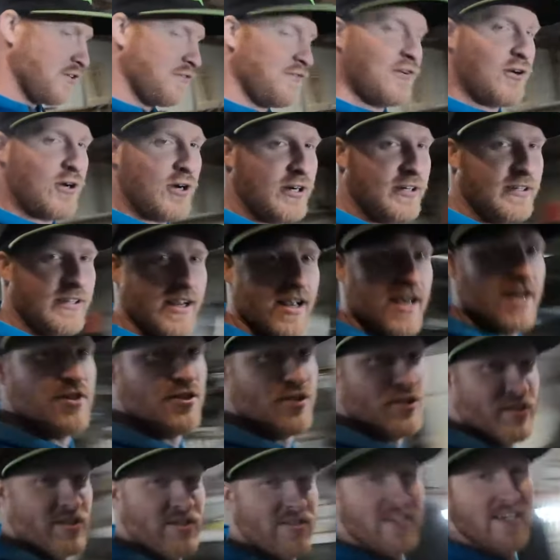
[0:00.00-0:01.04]
Ford. As
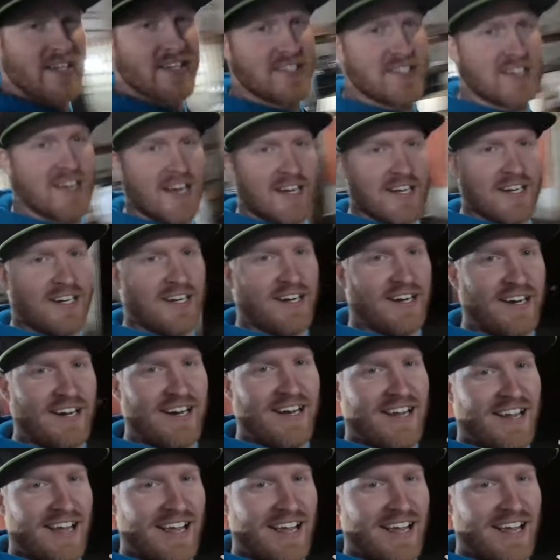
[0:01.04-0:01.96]
you can see, it's not here.